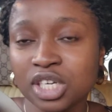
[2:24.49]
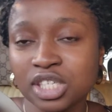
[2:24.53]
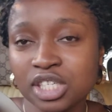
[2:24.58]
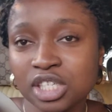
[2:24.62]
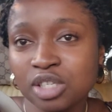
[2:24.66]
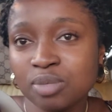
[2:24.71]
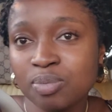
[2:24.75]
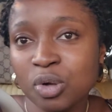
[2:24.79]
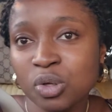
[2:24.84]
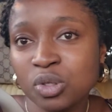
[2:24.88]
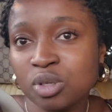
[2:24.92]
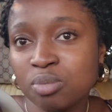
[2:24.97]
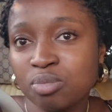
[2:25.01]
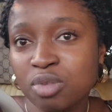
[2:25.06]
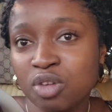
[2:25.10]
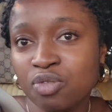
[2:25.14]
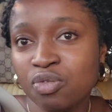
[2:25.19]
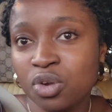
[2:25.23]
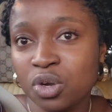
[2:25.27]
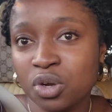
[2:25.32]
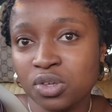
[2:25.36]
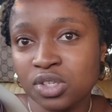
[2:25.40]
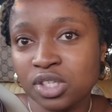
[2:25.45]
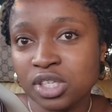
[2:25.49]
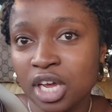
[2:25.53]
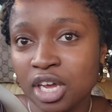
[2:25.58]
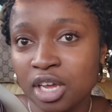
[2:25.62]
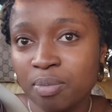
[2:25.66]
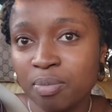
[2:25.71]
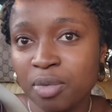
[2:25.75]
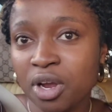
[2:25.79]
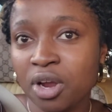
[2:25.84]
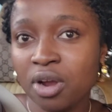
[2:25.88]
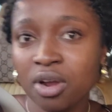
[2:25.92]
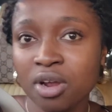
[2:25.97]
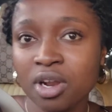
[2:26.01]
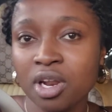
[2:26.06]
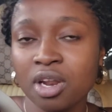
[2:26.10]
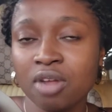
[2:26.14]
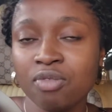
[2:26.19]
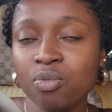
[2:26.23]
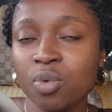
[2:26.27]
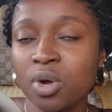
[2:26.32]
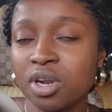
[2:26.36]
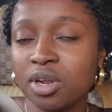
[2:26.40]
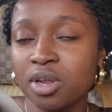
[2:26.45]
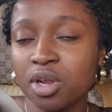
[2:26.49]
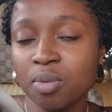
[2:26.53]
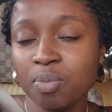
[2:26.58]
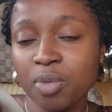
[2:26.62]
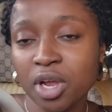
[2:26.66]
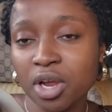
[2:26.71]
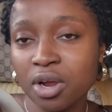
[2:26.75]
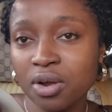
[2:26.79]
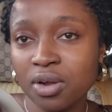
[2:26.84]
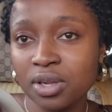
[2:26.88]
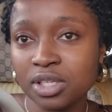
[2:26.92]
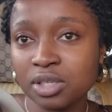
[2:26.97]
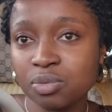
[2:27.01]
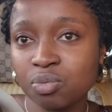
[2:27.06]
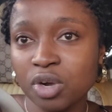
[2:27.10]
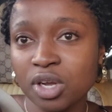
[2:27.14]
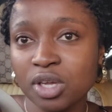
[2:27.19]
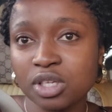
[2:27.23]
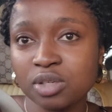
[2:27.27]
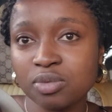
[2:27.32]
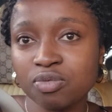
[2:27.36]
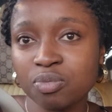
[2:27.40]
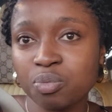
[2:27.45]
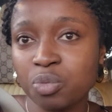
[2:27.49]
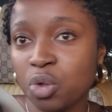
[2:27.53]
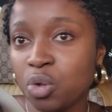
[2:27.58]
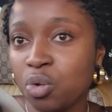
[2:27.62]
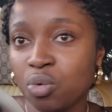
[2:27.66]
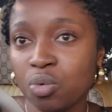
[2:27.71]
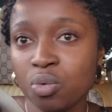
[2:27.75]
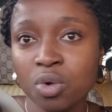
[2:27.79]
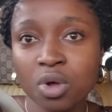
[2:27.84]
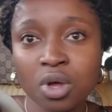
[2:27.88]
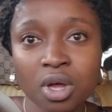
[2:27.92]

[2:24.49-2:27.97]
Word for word: because it's supposed to be for your second parent, and if one of your parents raised you,